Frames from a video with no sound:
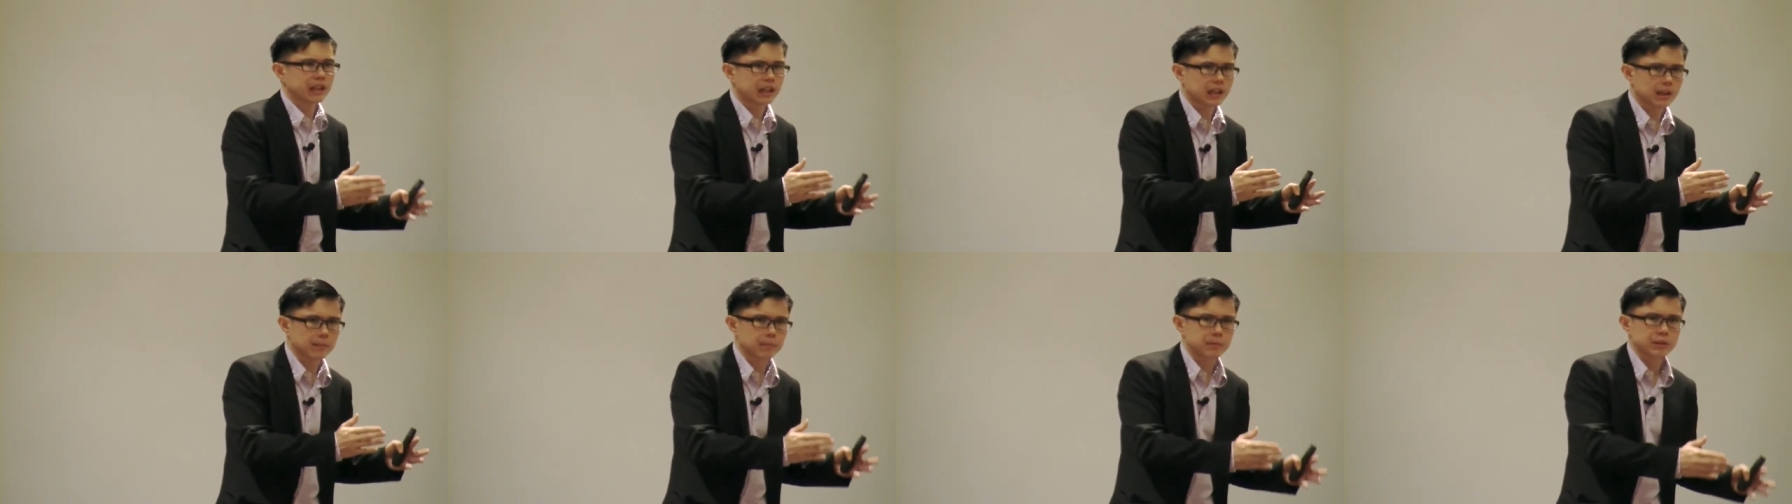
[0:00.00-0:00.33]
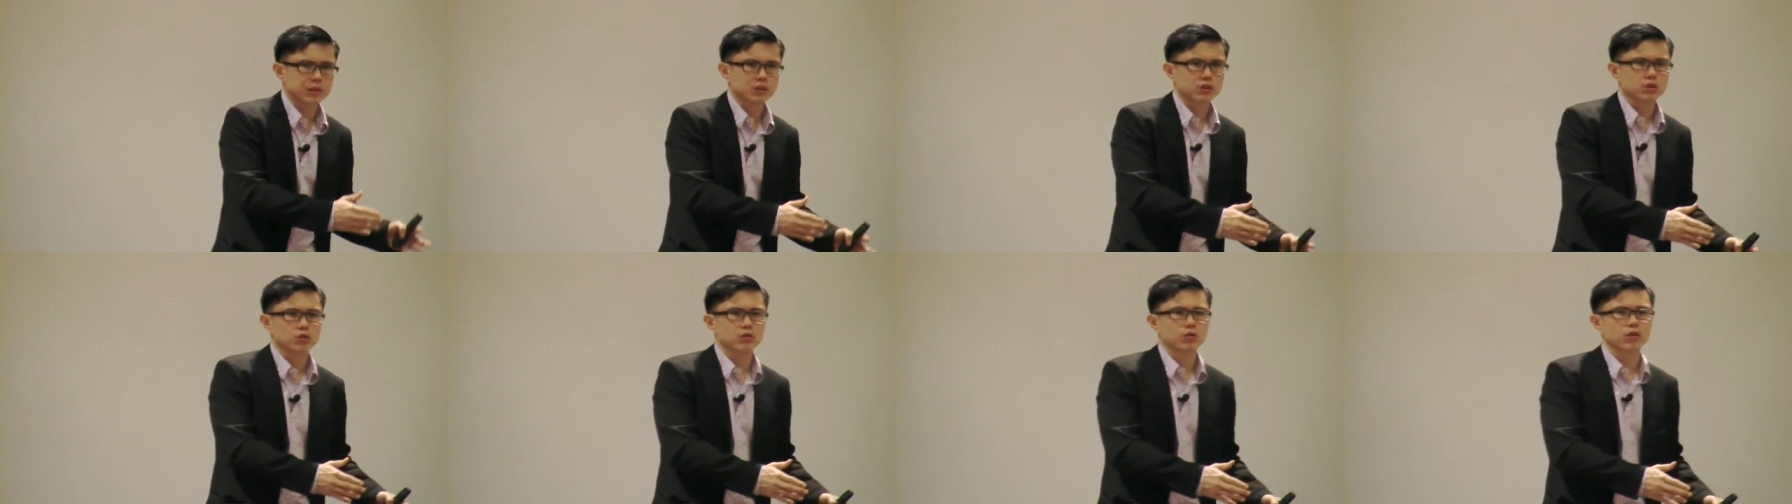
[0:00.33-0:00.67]
take up
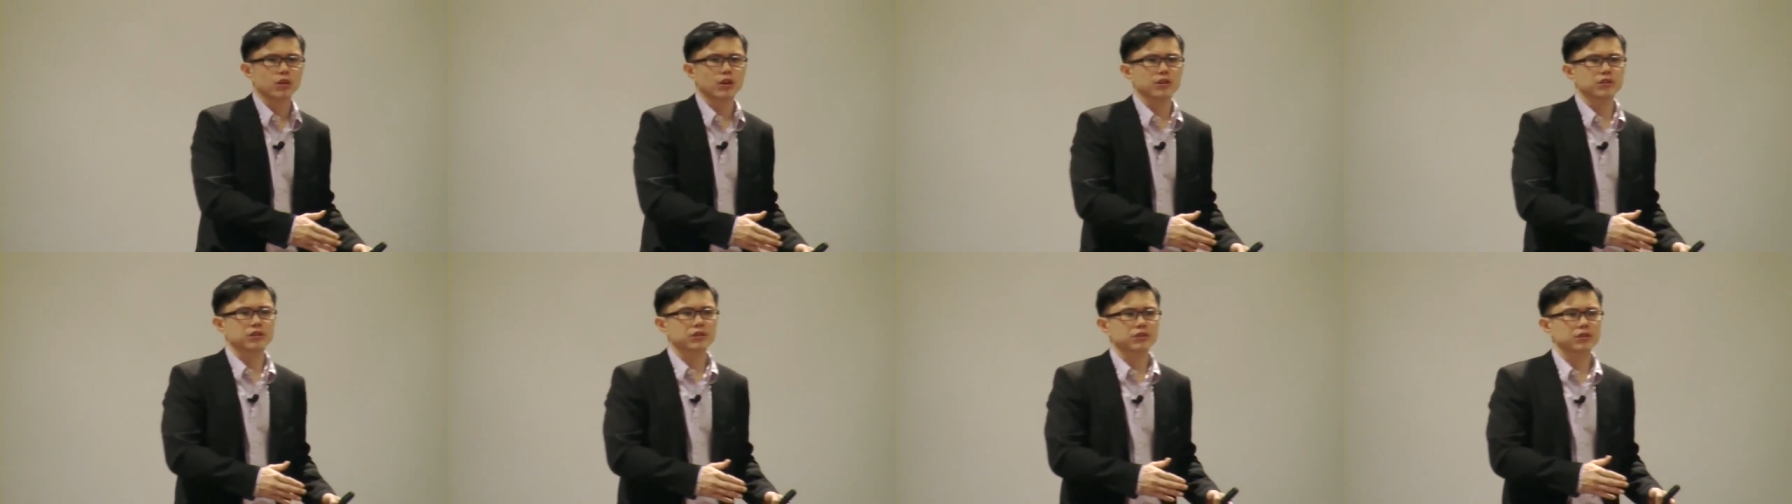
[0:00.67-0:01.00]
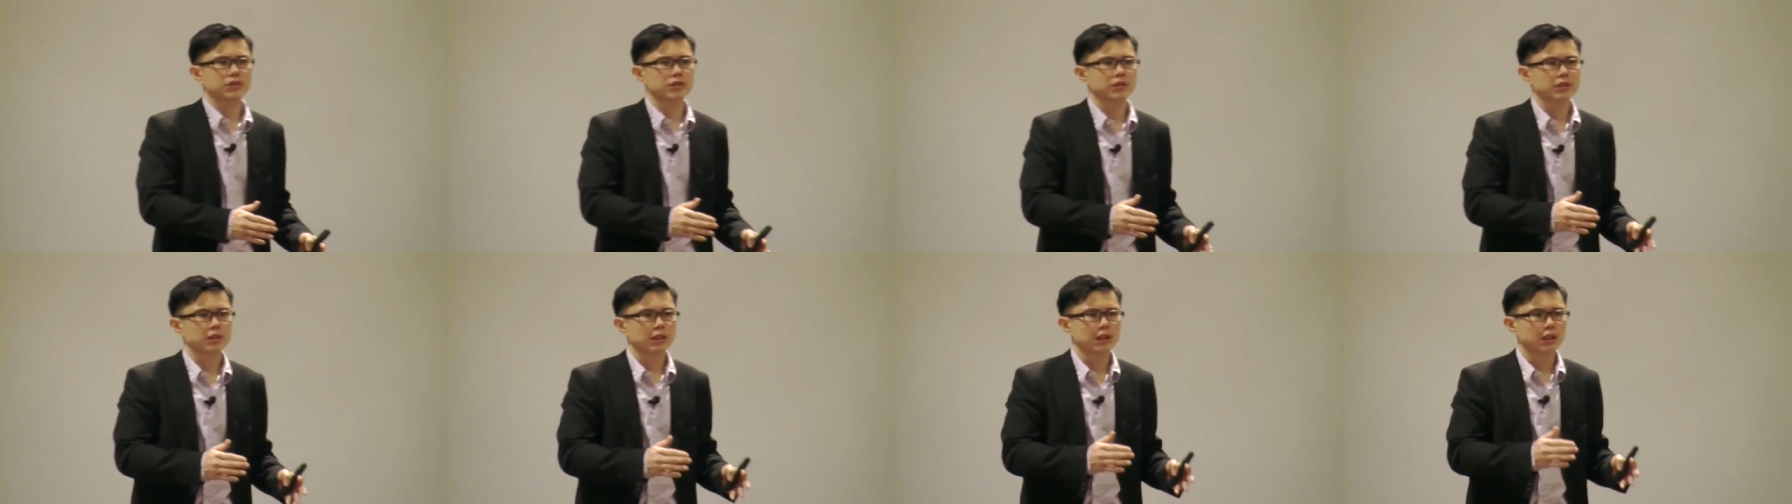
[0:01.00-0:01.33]
his
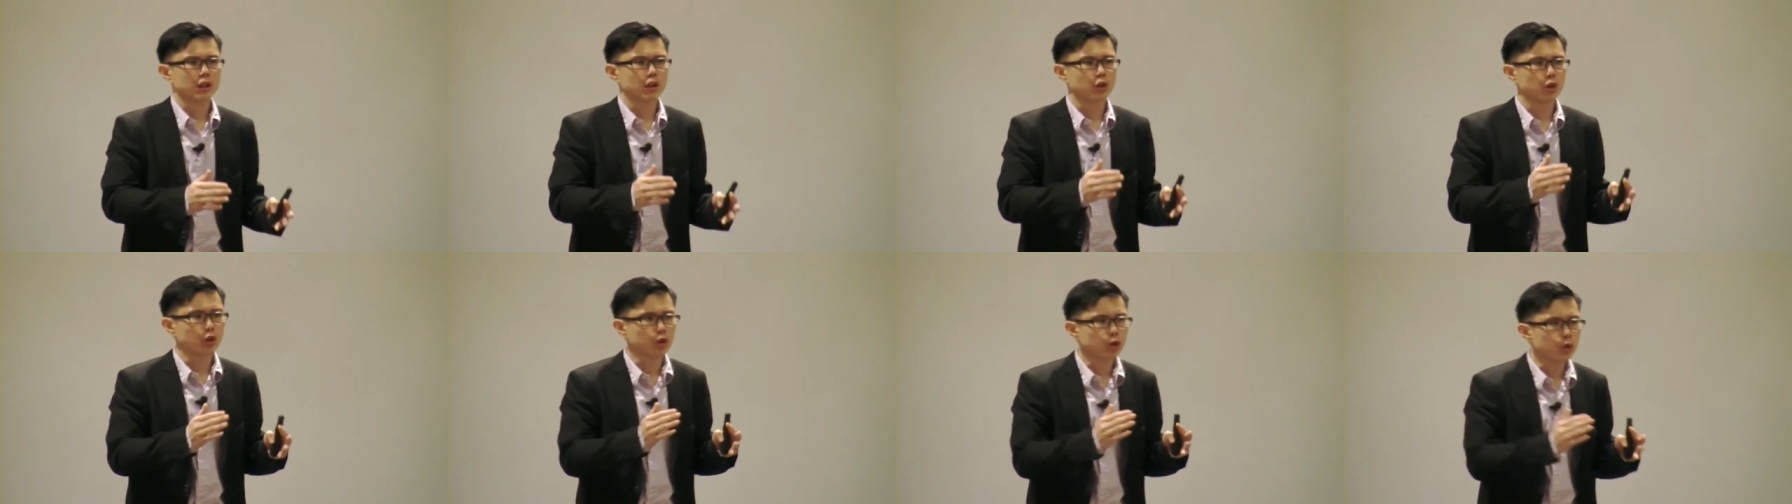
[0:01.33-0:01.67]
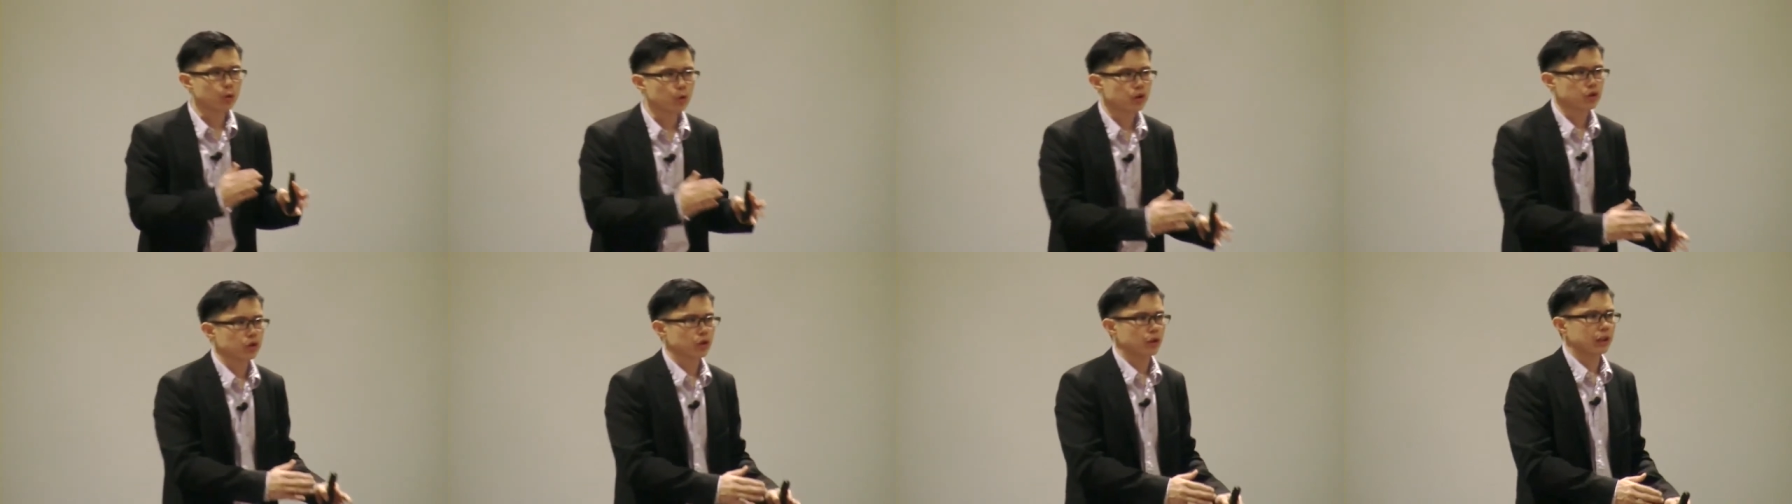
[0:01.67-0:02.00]
cross,
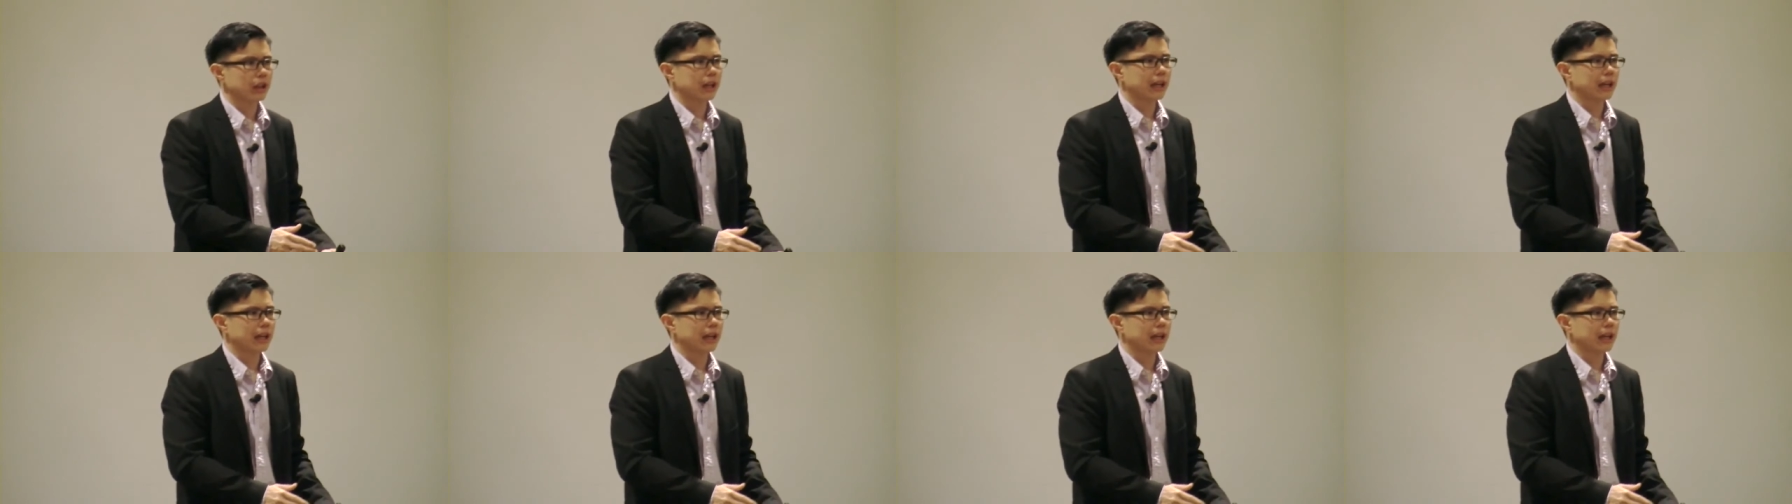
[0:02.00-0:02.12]
lose your